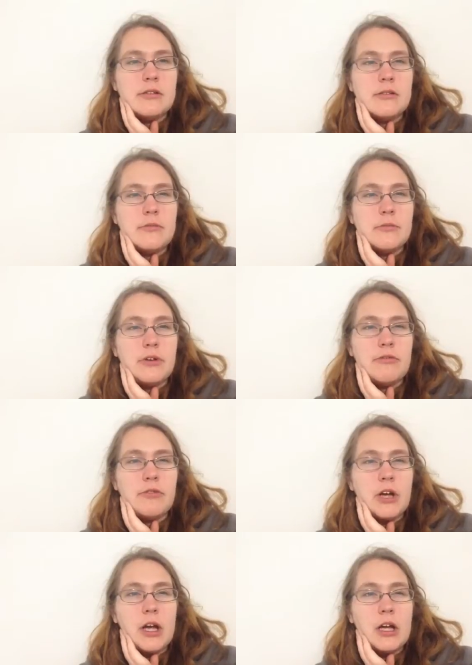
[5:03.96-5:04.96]
7.5,
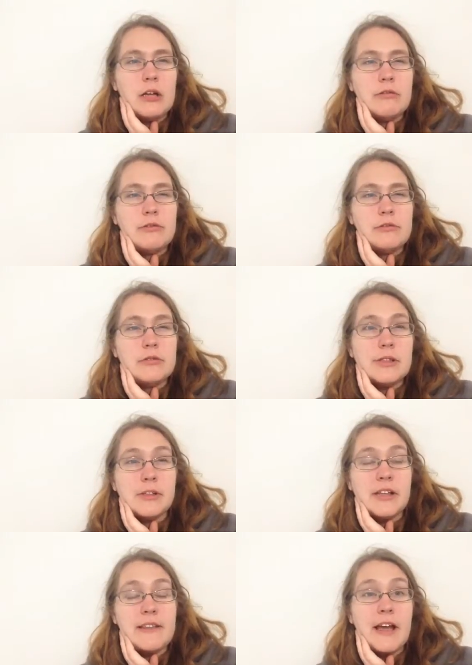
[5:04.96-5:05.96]

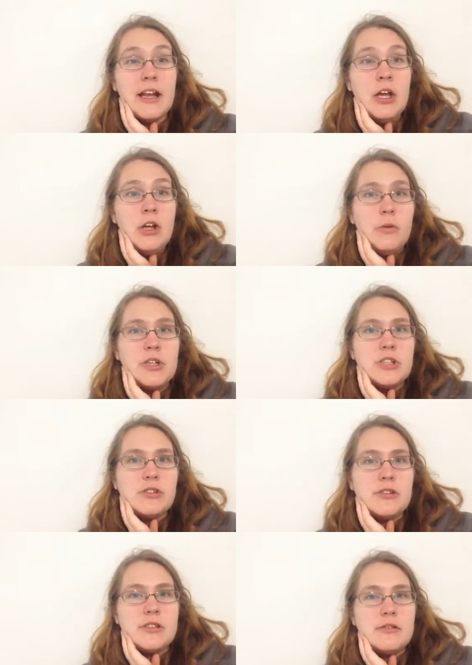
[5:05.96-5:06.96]
something like that, which
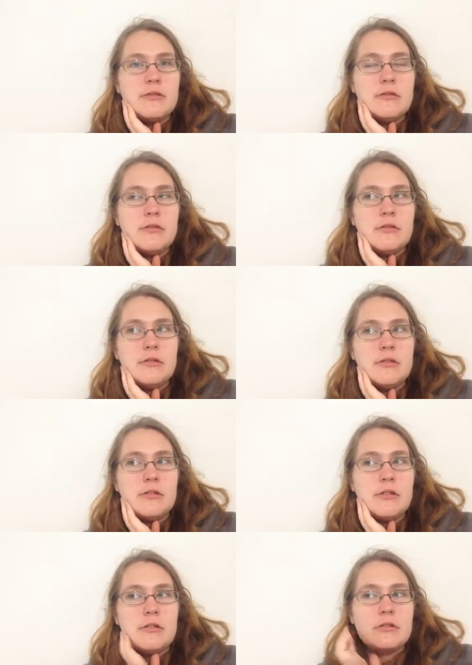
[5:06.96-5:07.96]
is
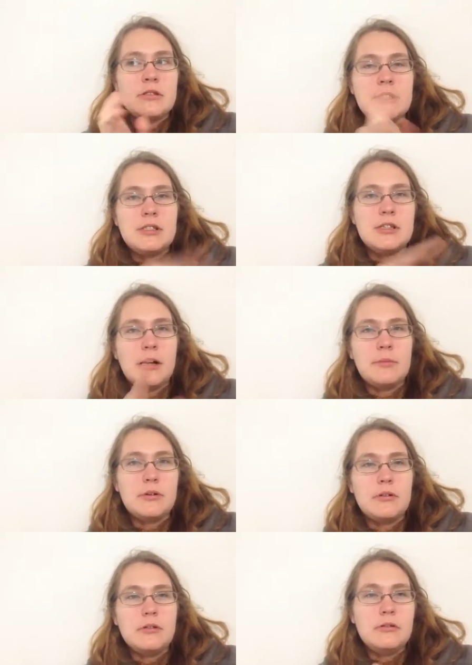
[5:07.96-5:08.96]

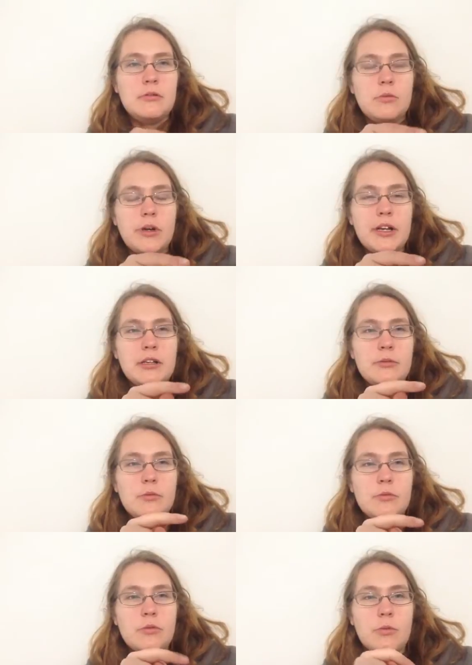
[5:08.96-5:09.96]
double what it
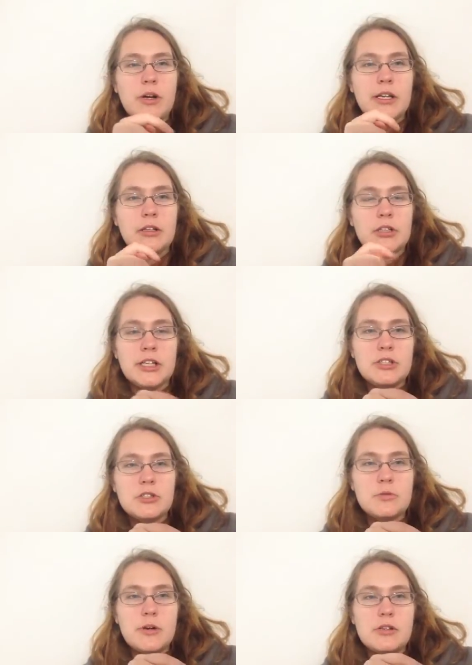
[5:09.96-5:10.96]
the one in
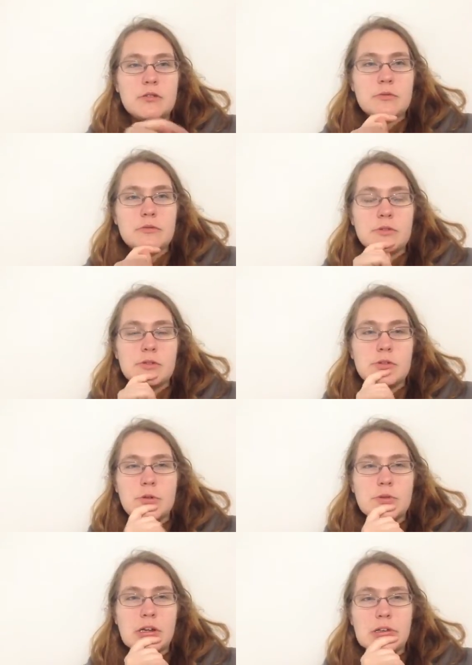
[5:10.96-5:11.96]
Christchurch was, which was so
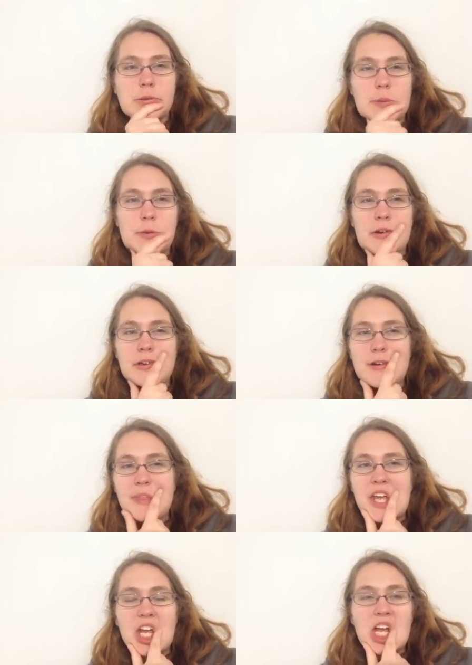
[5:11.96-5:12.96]
it was like a three point
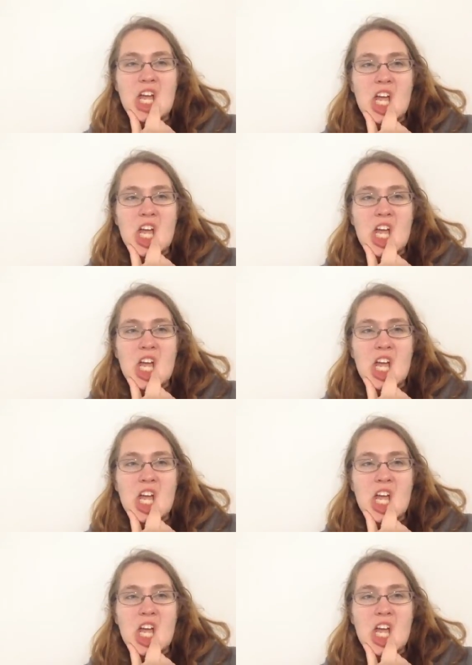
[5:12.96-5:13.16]
something,